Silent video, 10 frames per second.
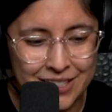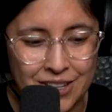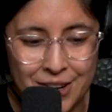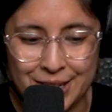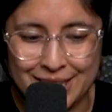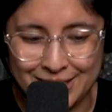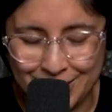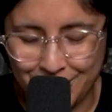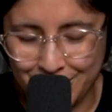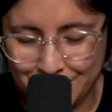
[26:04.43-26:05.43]
Sorry,
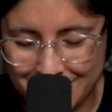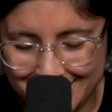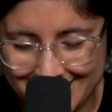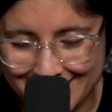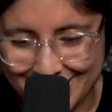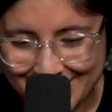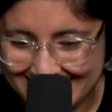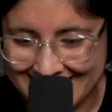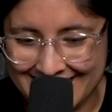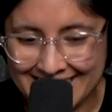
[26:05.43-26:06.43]
no lotion this
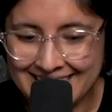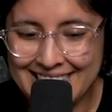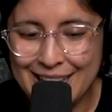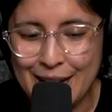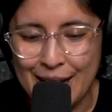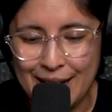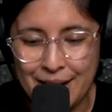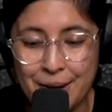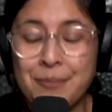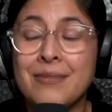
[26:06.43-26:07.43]
Thursday.
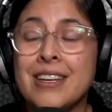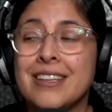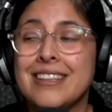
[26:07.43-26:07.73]
Um,